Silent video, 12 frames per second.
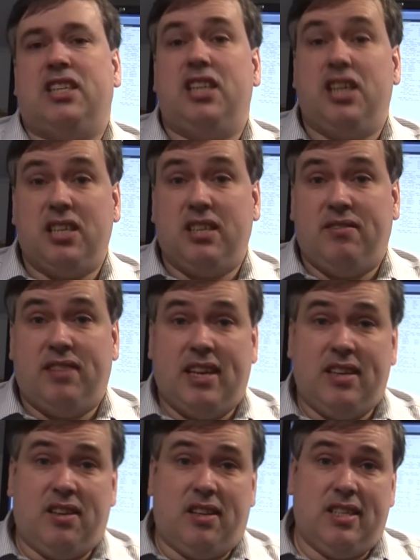it's a
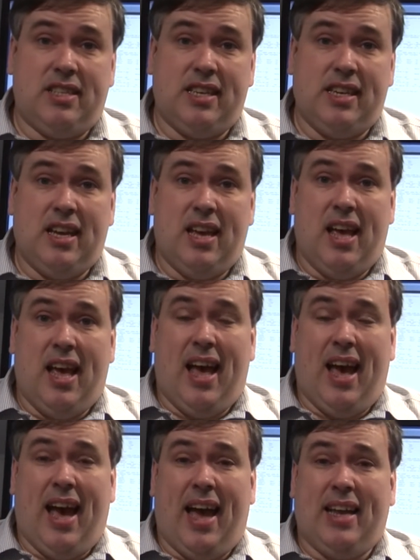seductive technology,